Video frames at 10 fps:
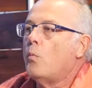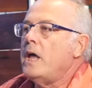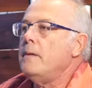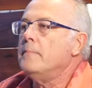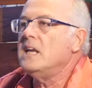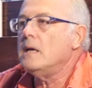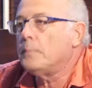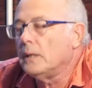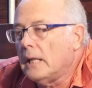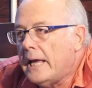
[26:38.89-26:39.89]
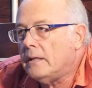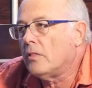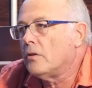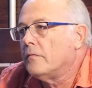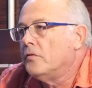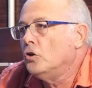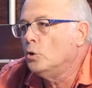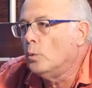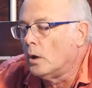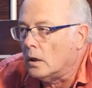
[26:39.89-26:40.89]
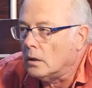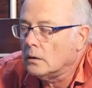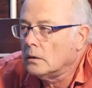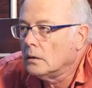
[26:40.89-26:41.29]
We manipulate the viewer.